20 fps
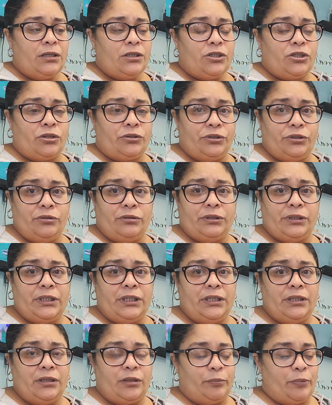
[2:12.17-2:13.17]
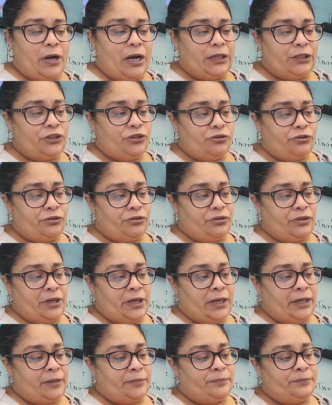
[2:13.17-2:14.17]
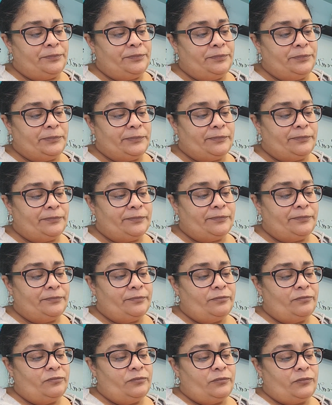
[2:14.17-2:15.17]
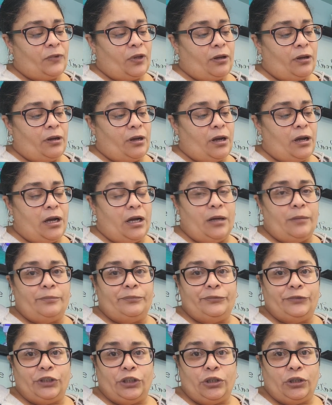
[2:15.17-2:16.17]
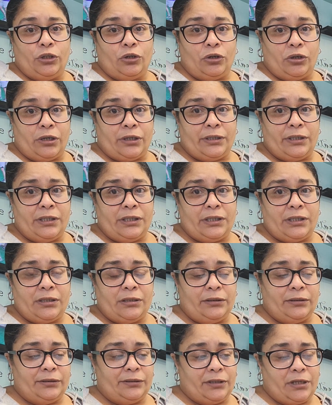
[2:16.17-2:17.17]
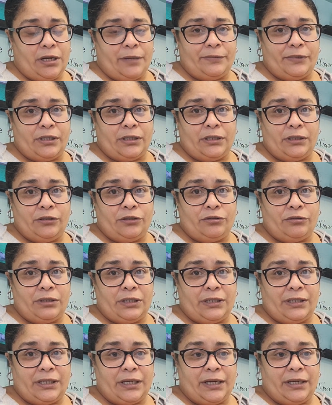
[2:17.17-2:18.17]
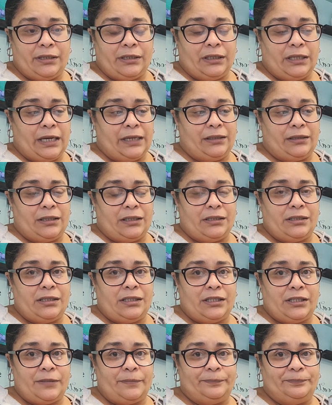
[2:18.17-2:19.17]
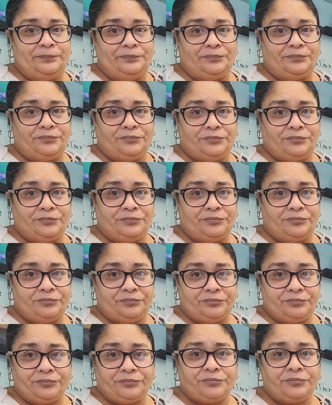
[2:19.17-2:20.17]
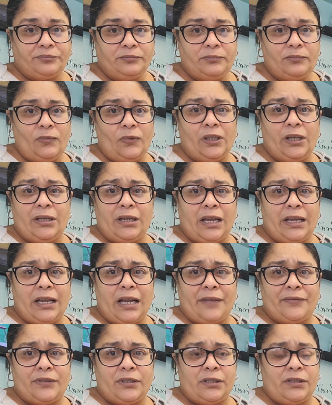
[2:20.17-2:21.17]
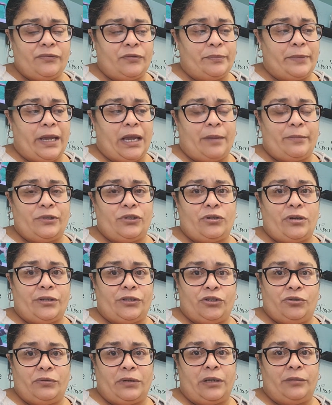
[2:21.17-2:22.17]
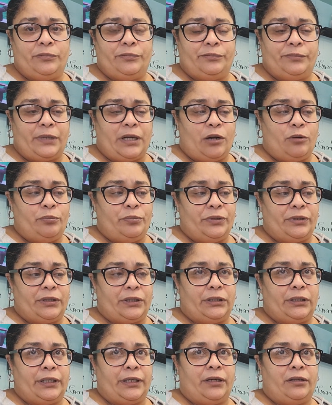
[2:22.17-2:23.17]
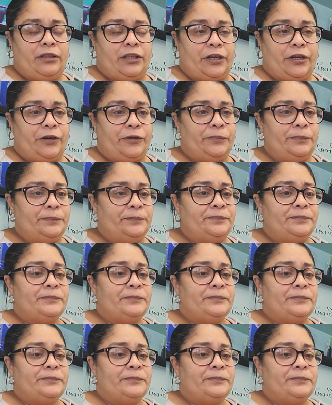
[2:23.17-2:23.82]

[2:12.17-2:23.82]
So you'll need the polyurethane, the gloss. Comes in a little container like this. And I got this from Amazon too. I'll put the link there.